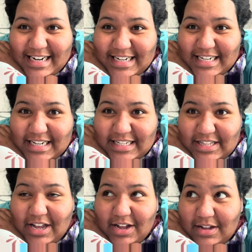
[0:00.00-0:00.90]
just
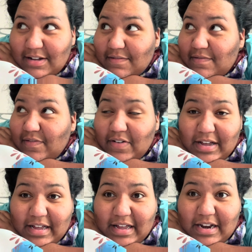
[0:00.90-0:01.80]
thought of
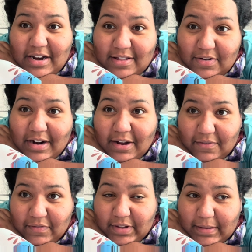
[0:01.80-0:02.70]
another
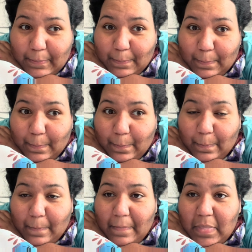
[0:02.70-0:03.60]
outfit
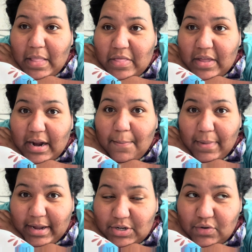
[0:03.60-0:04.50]
that I
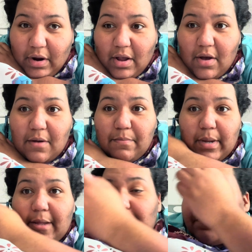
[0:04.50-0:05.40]
might try on, but